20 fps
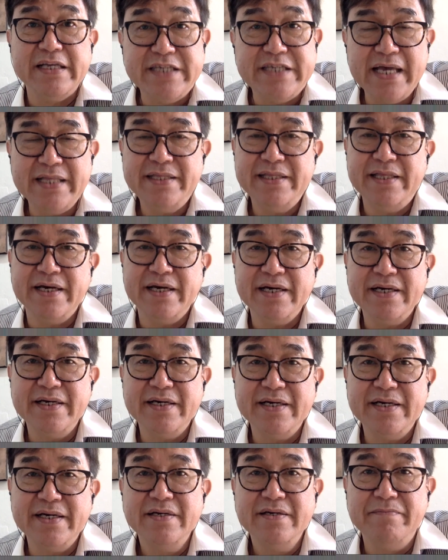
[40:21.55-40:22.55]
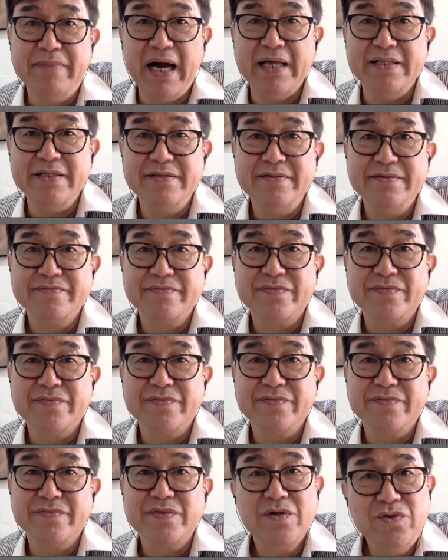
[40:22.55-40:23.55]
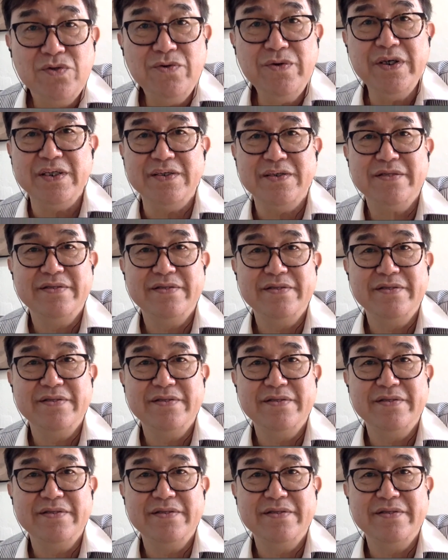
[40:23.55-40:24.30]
agenda, but do it